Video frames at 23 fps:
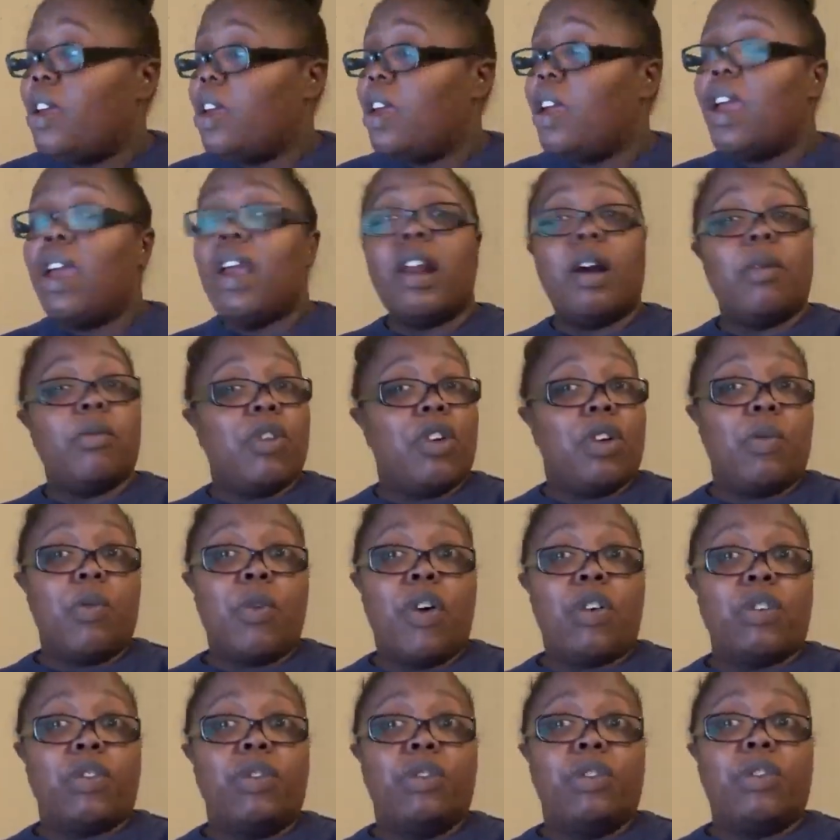And I'm going to
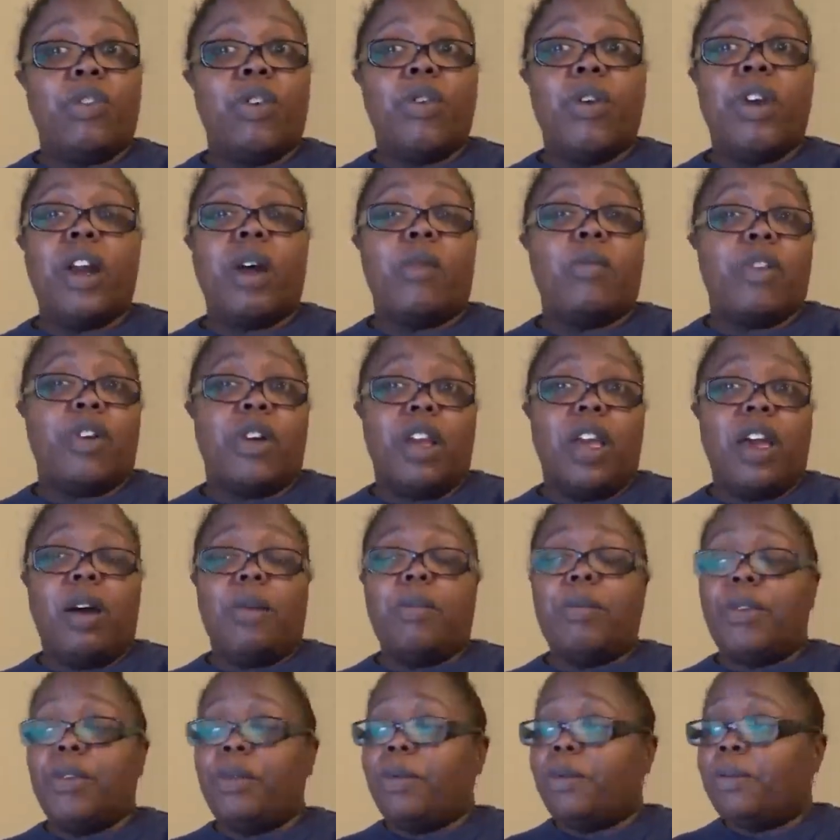walk you through it. I'm going to
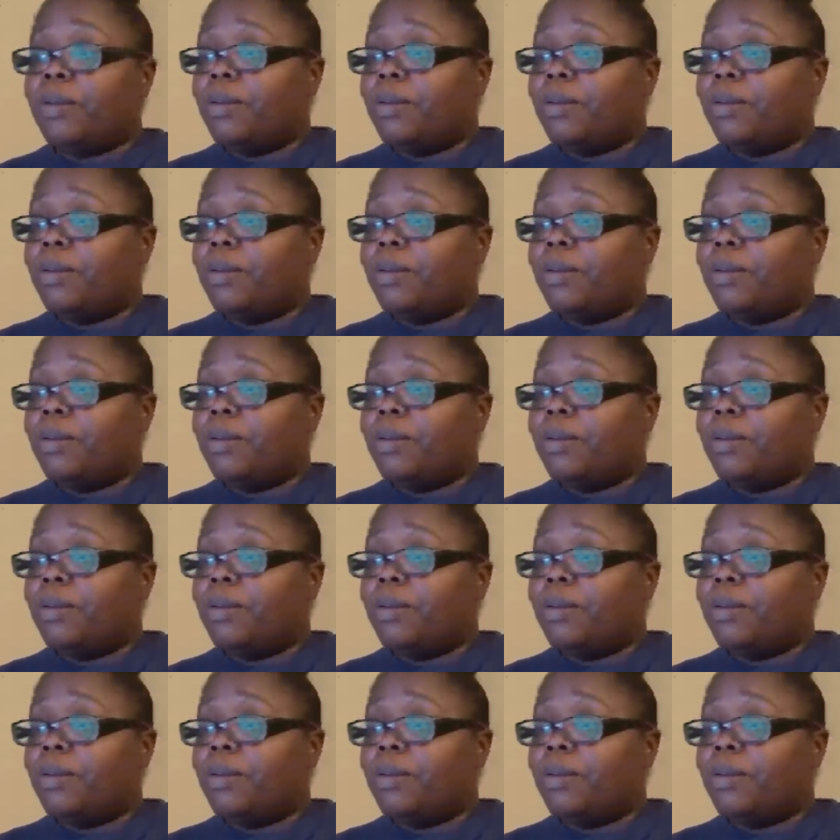help you.